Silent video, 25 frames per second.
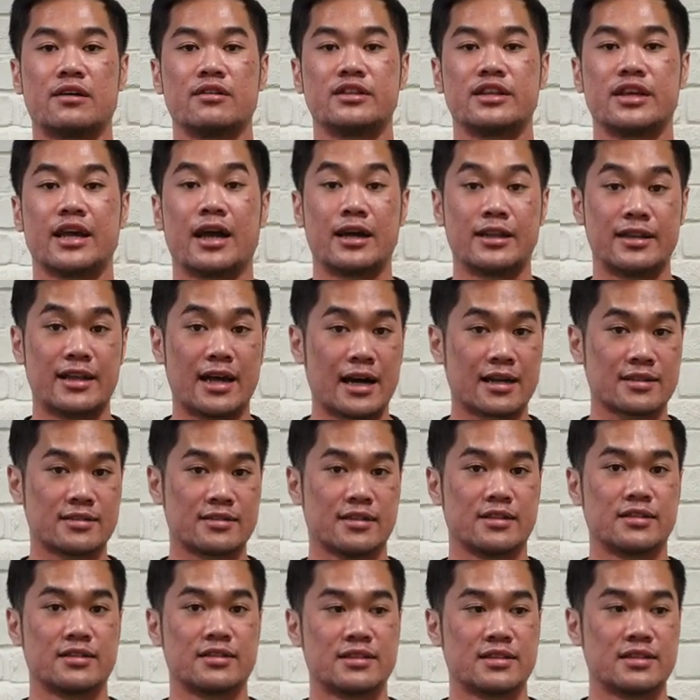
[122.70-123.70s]
of the
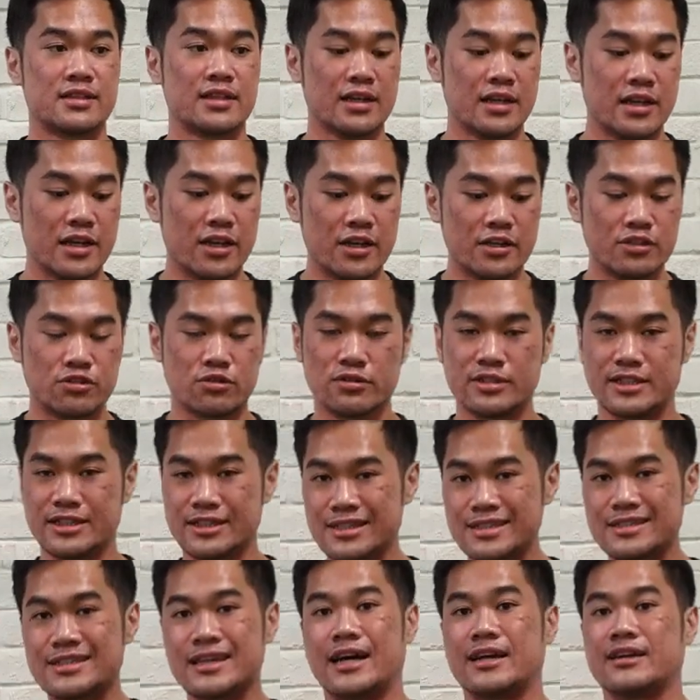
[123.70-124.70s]
adductors. So
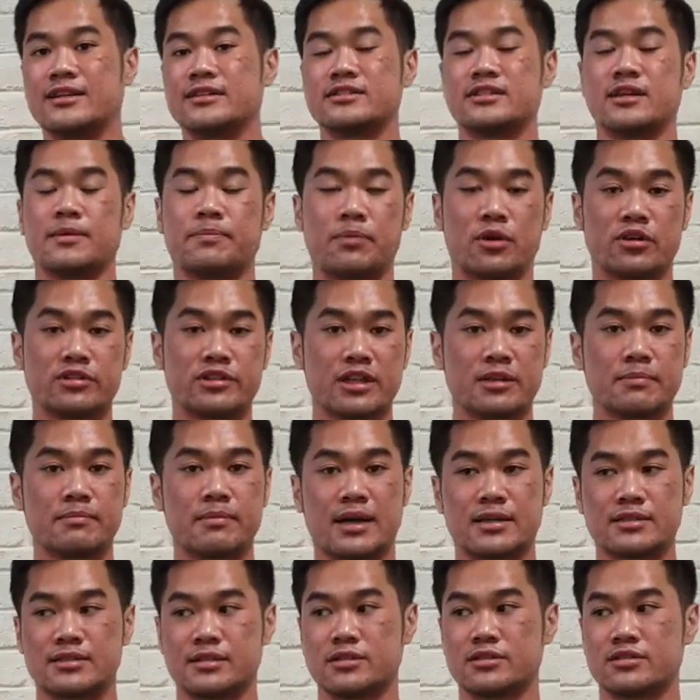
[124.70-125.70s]
these are the supporting
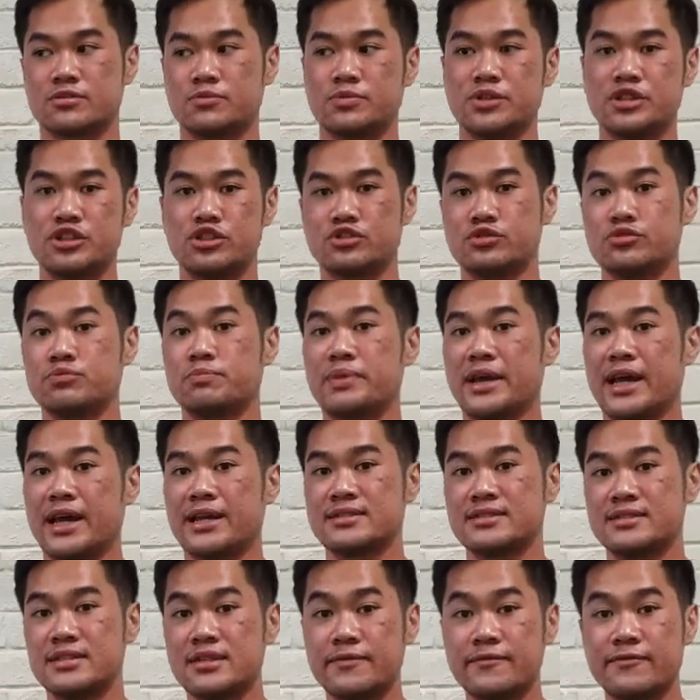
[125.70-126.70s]
muscles which you
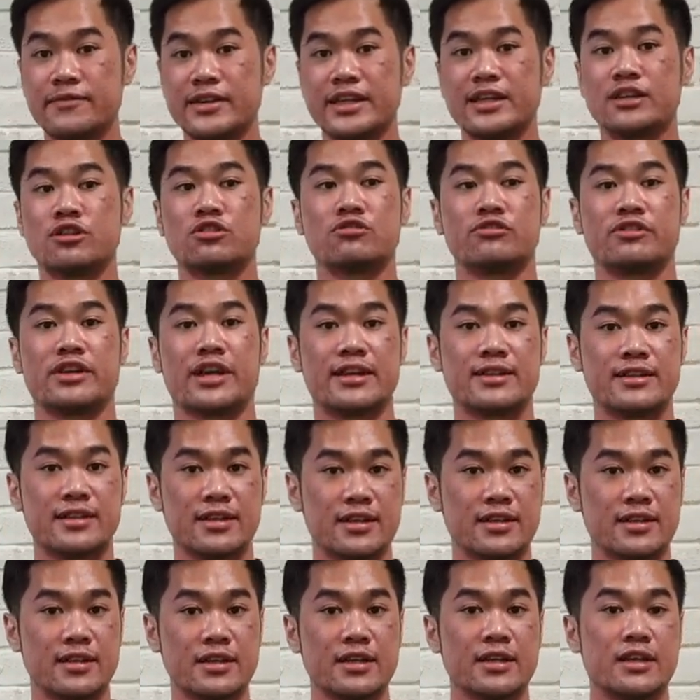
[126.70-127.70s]
passively
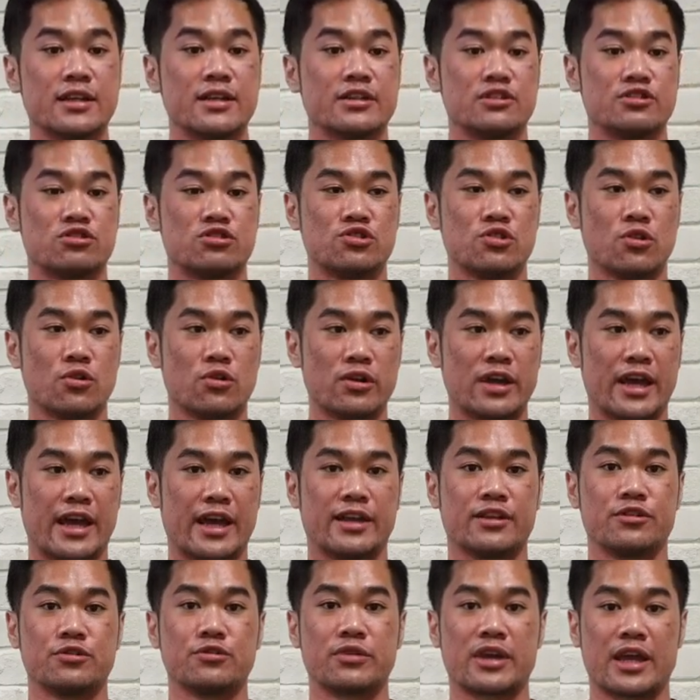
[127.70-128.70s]
created so
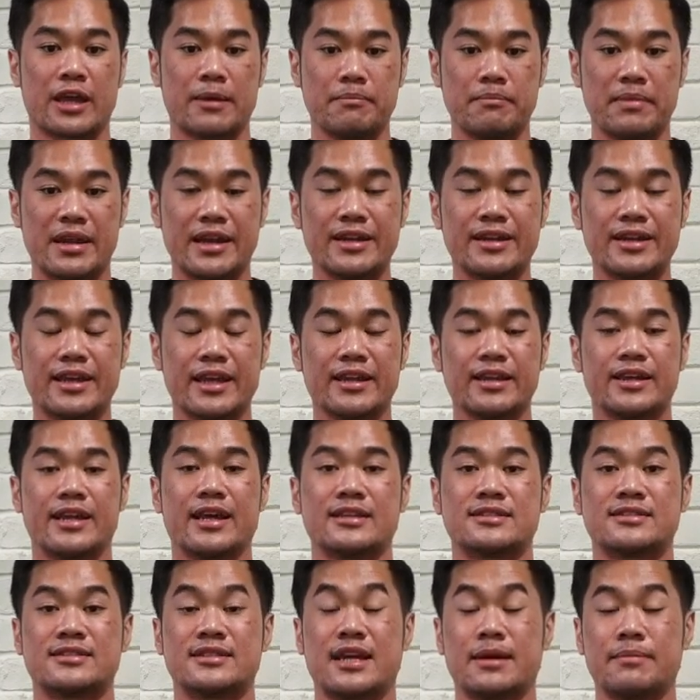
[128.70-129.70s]
that you can maintain
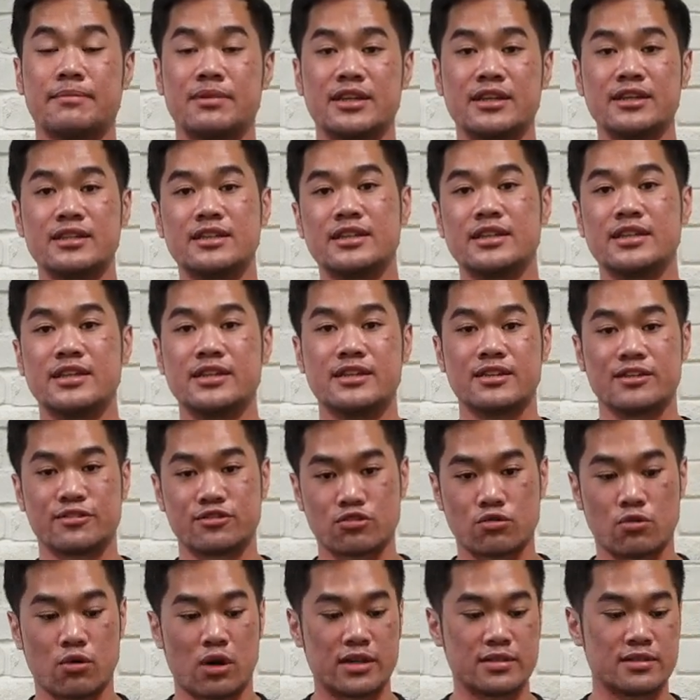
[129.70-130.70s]
their stability in the
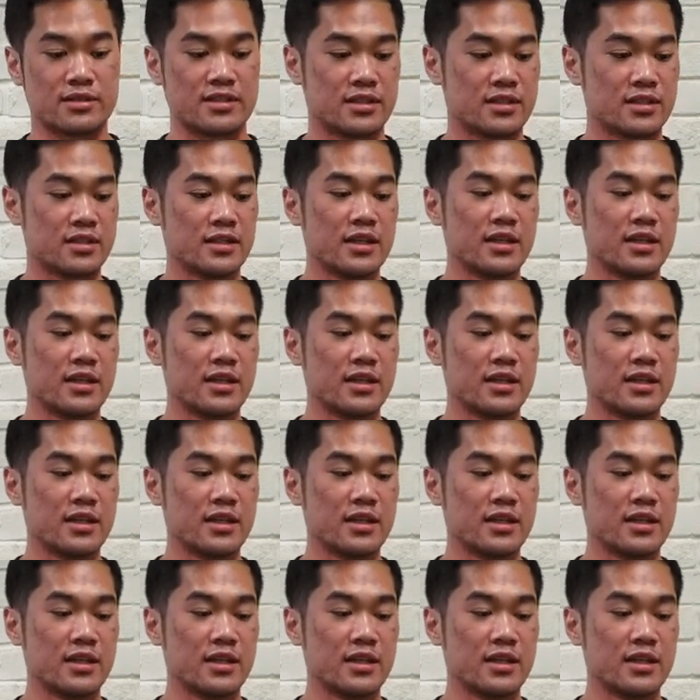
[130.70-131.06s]
squat.